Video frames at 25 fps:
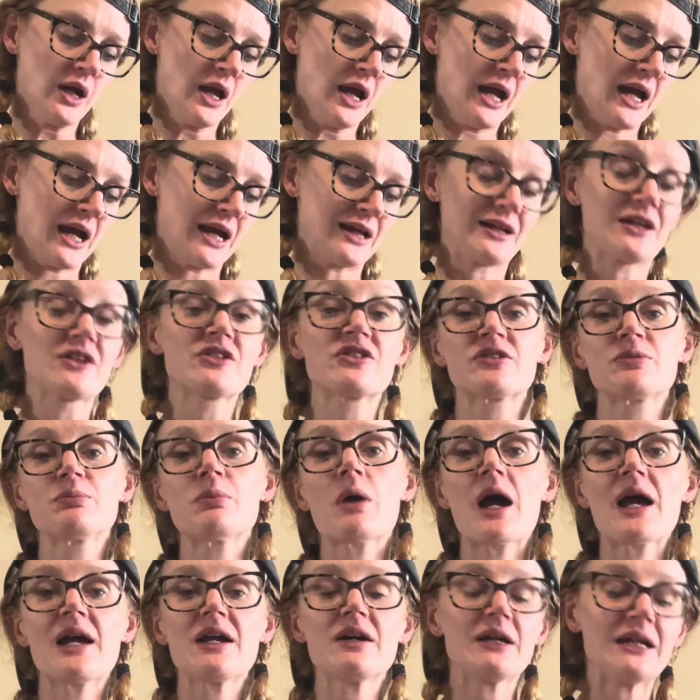and a
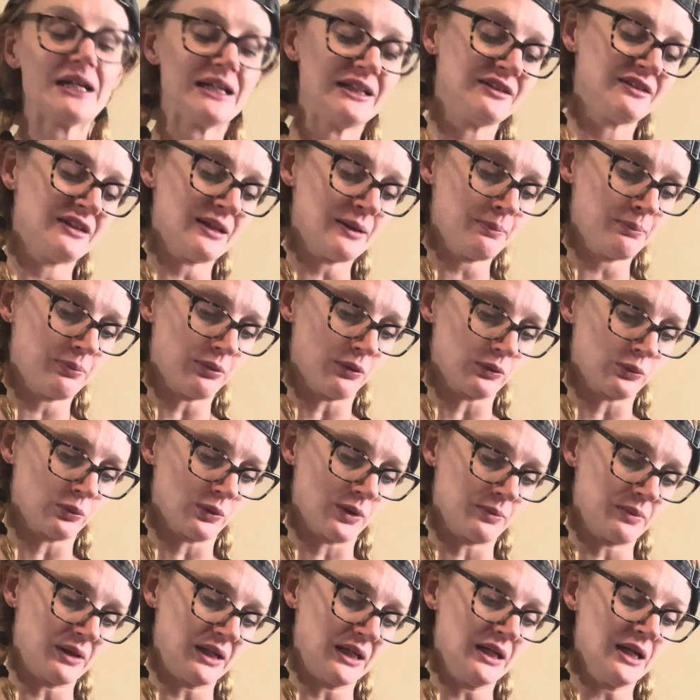smiling, dimpled
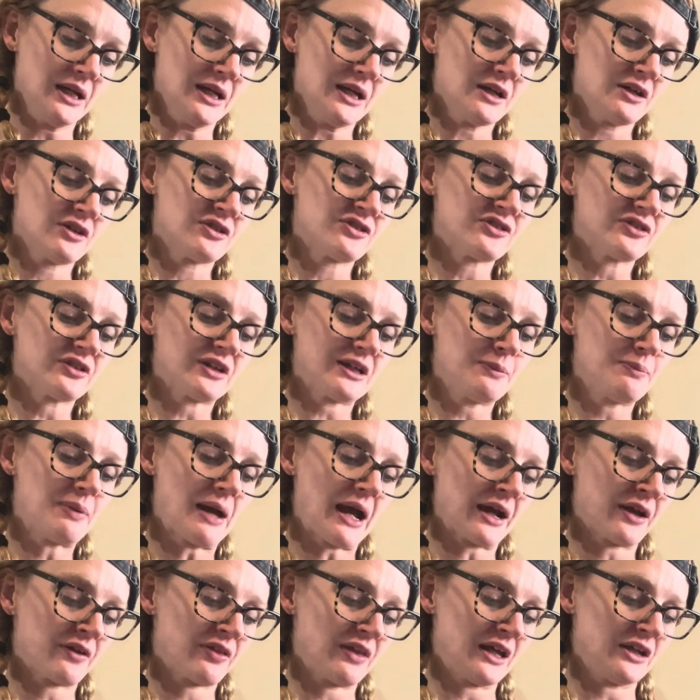woman slid
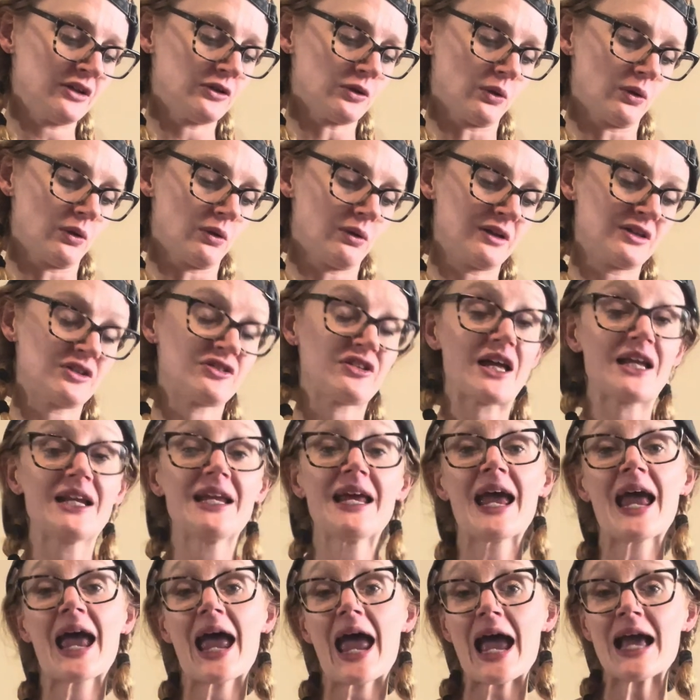back their door and said,
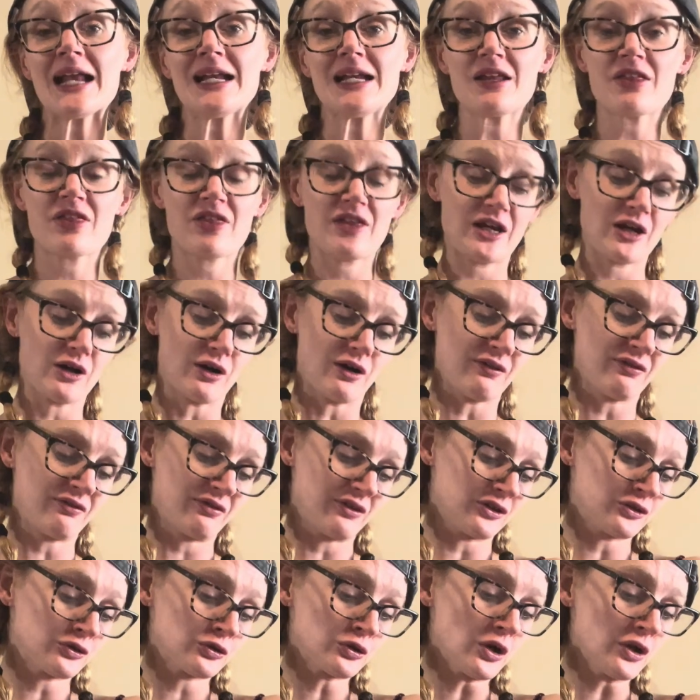"Anything off the
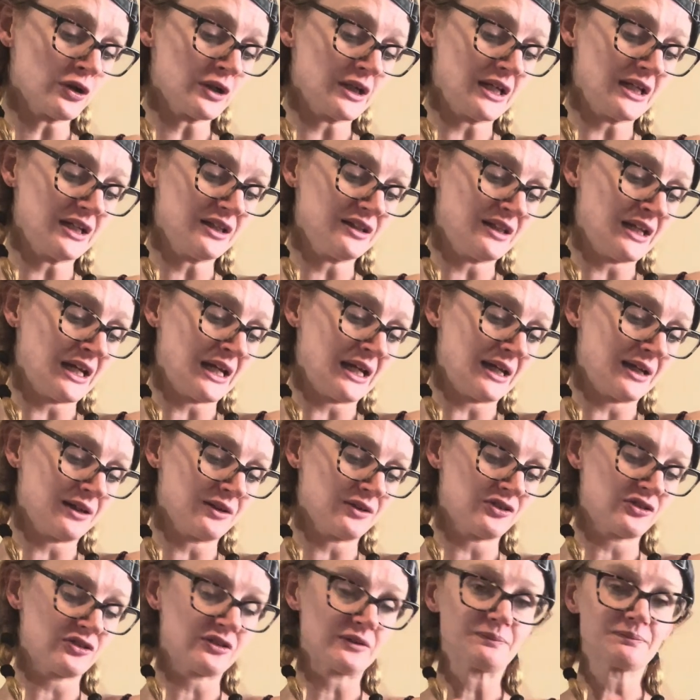trolley,
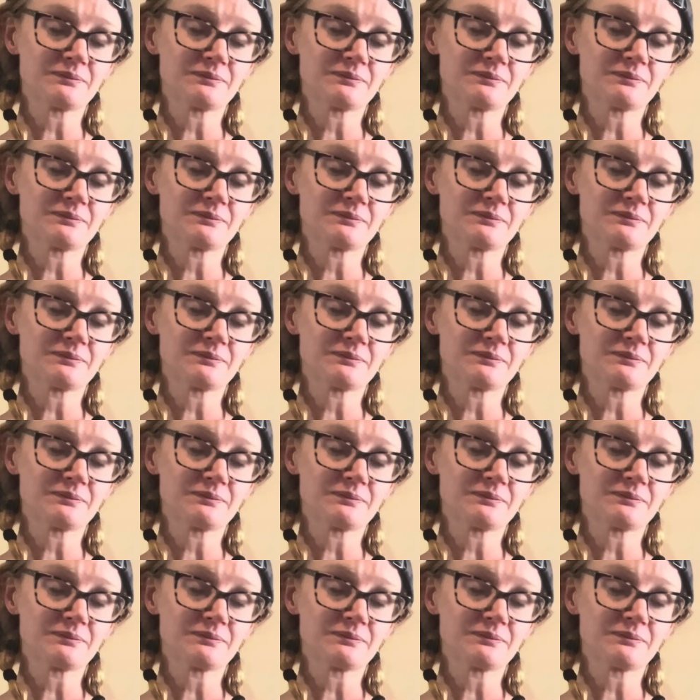dears?"